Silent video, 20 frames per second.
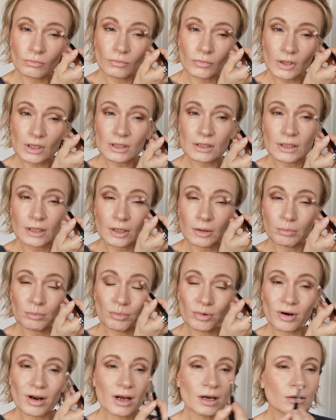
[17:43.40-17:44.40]
It's like a
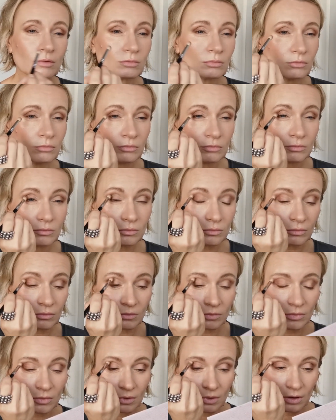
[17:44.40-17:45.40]
brown,
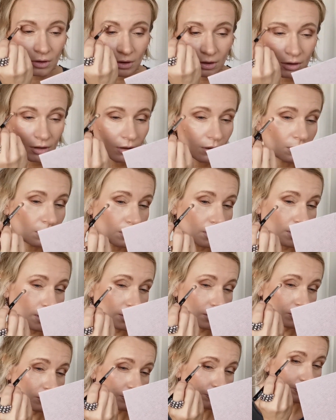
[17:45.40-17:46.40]

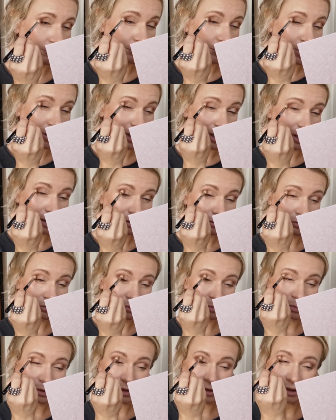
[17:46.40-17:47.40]
kind of brown,
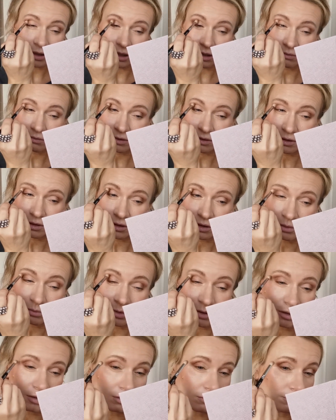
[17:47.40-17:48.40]
but have a little
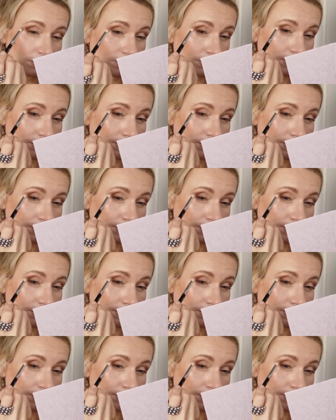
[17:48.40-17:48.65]
bit of